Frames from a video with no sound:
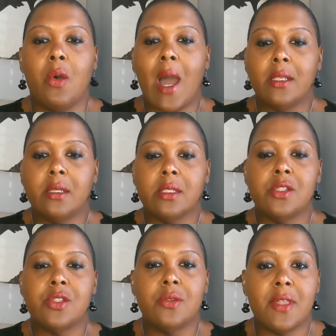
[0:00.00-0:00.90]
I looked
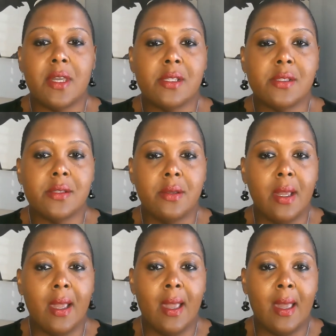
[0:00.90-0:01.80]
into this
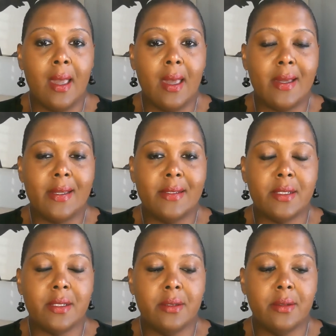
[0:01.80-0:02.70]

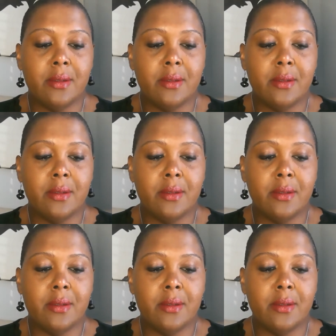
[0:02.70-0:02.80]
and